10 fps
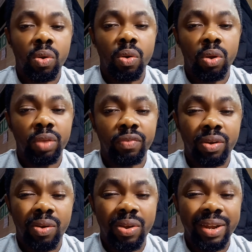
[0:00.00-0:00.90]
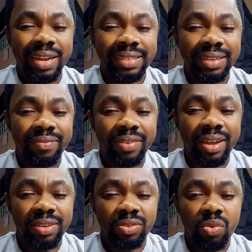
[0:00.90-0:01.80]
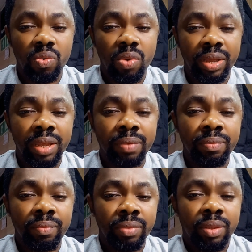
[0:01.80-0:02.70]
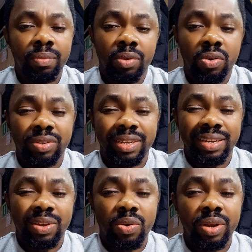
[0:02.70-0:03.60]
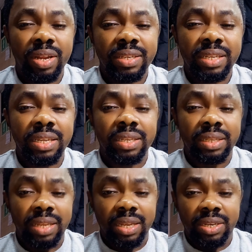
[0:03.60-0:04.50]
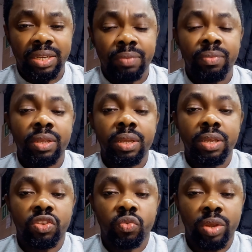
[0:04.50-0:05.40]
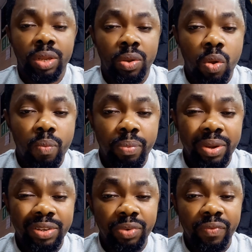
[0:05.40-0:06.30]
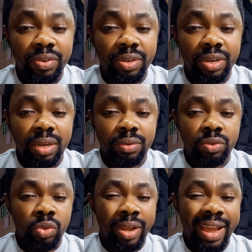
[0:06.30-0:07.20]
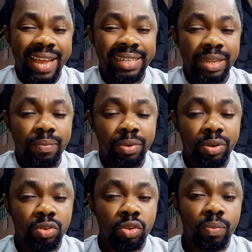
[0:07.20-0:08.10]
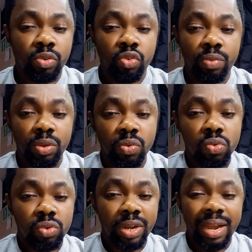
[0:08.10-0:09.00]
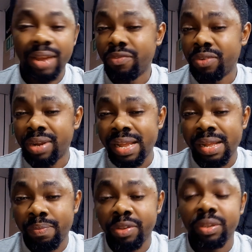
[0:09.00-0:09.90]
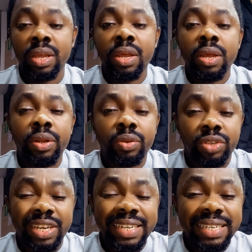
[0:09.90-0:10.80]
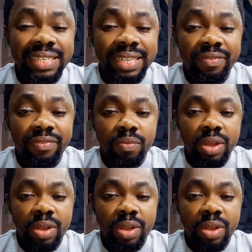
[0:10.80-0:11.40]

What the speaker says: or if your condenser fan is not working, because at the condensing stage is where the compressed refrigerant to a high temperature is supposed to be cooled down and further help it to change the state from